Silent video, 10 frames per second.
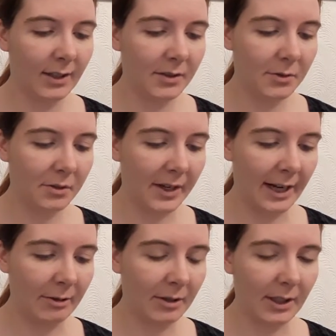sorting
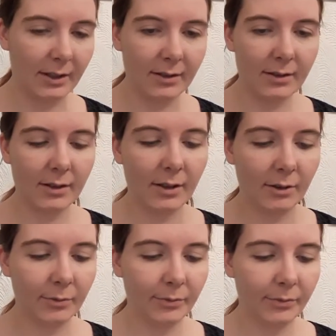out things, so
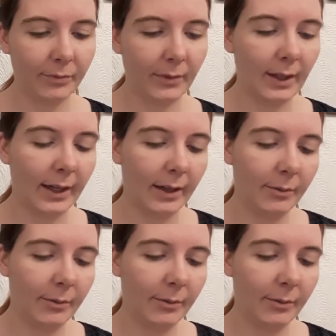yeah.